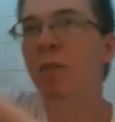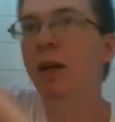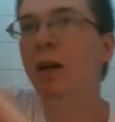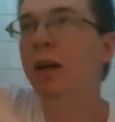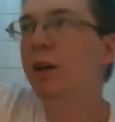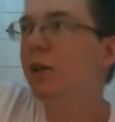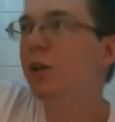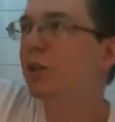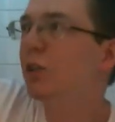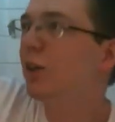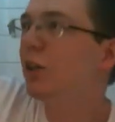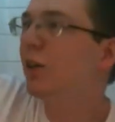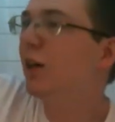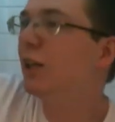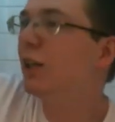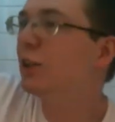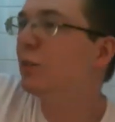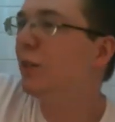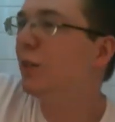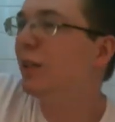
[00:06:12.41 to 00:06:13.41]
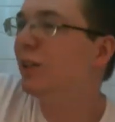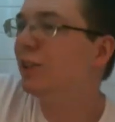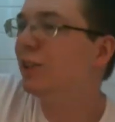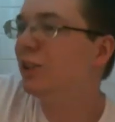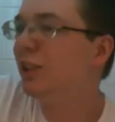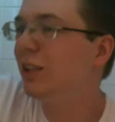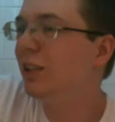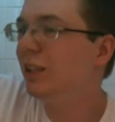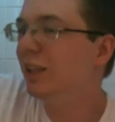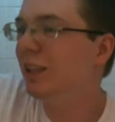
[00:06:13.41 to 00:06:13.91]
But here's her husband.
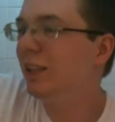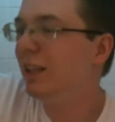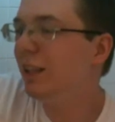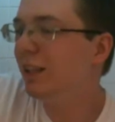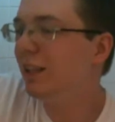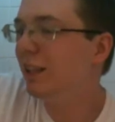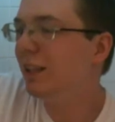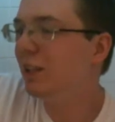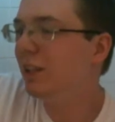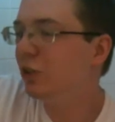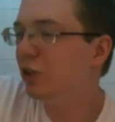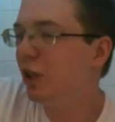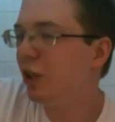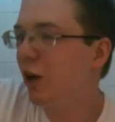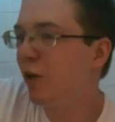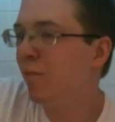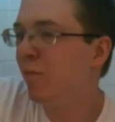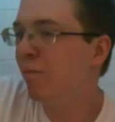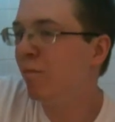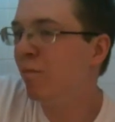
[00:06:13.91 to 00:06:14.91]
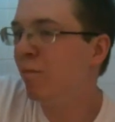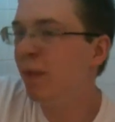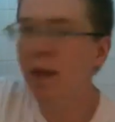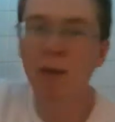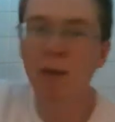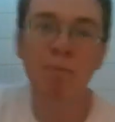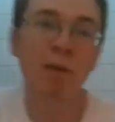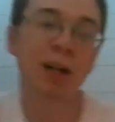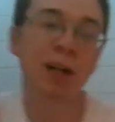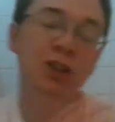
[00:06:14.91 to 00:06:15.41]
She he did the show.
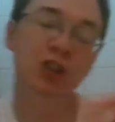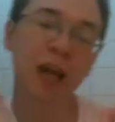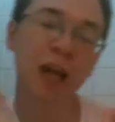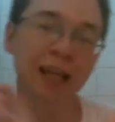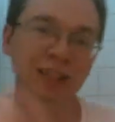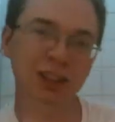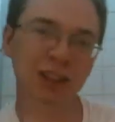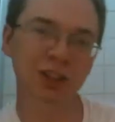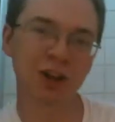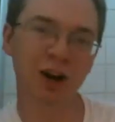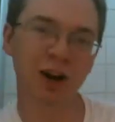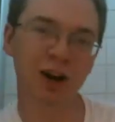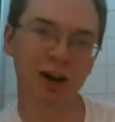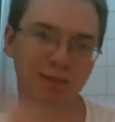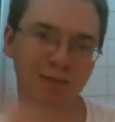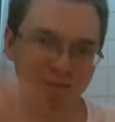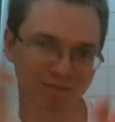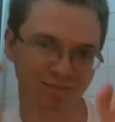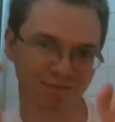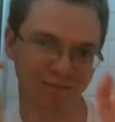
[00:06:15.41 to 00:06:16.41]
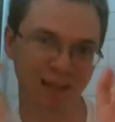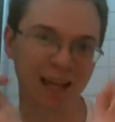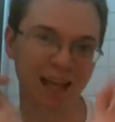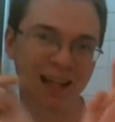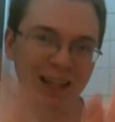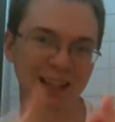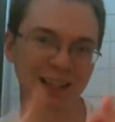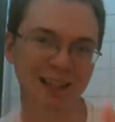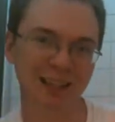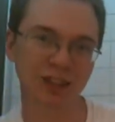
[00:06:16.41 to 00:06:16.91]
But chances are,
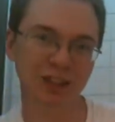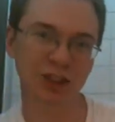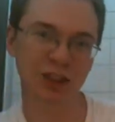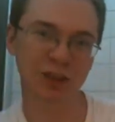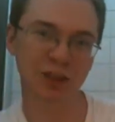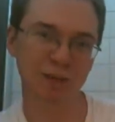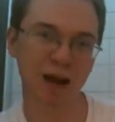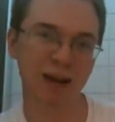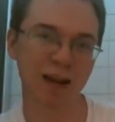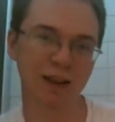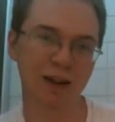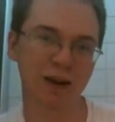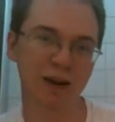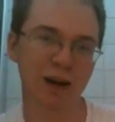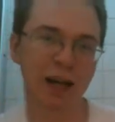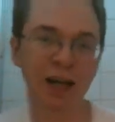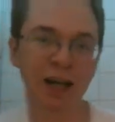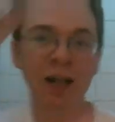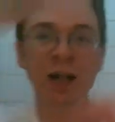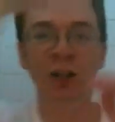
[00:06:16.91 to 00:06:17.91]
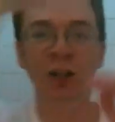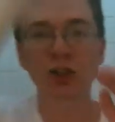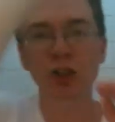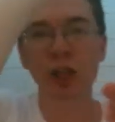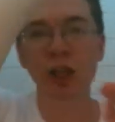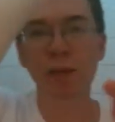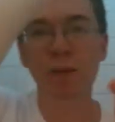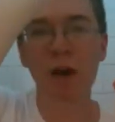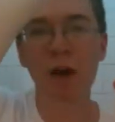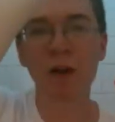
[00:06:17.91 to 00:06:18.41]
and this is just my theory,
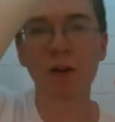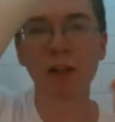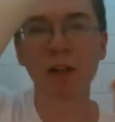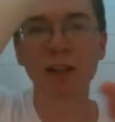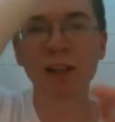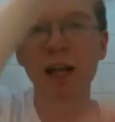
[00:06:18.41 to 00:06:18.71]
she probably